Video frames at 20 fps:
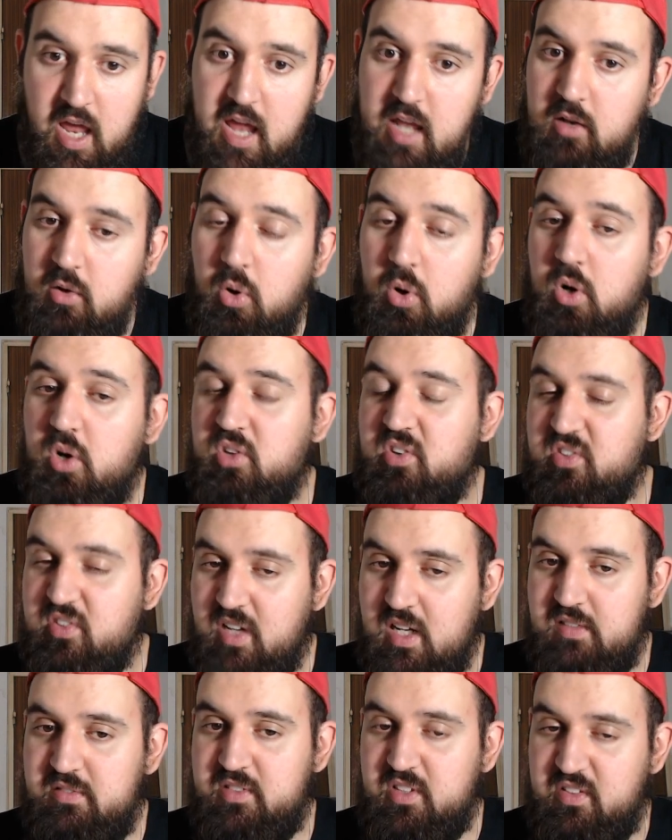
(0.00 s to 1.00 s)
and or
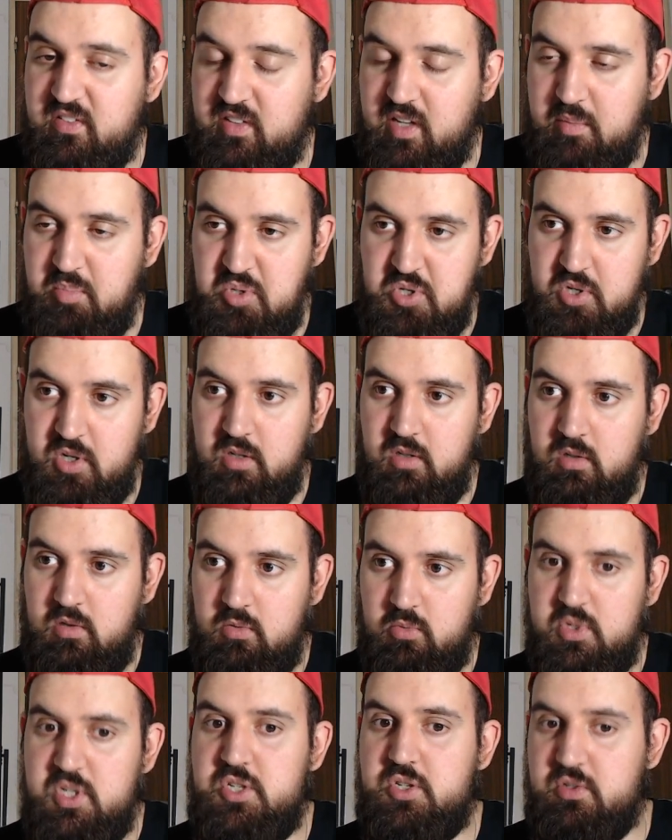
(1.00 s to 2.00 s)
self-deception,
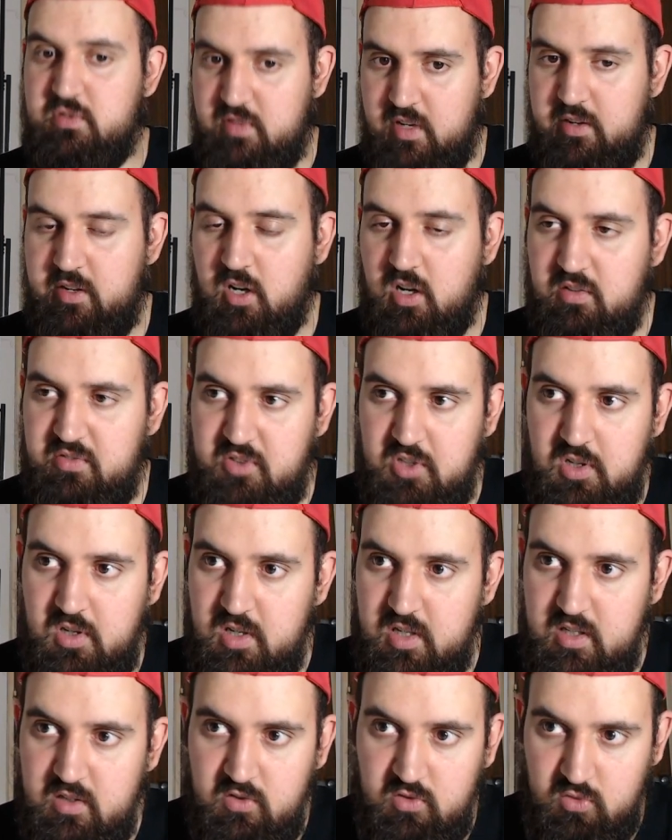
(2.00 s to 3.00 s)
which very often
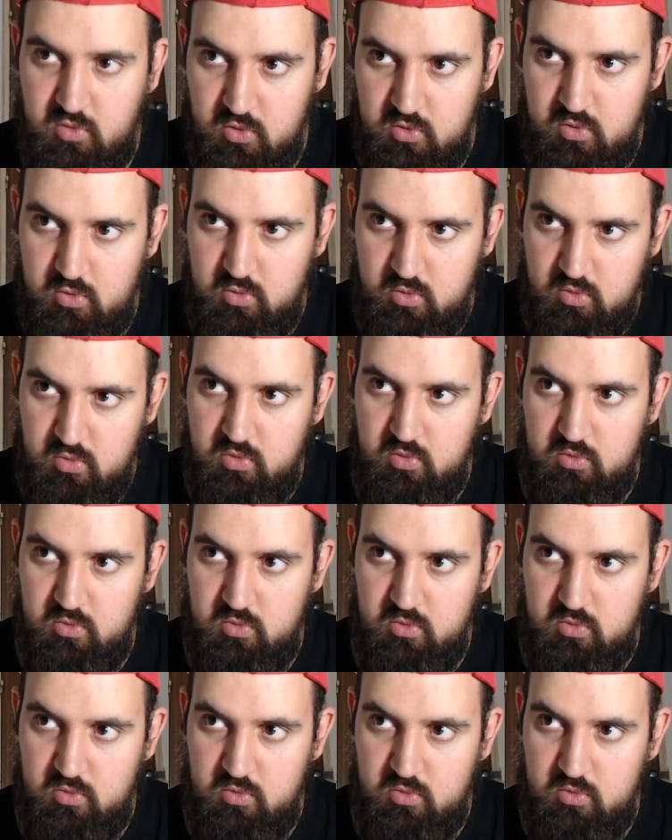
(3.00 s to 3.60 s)
leads to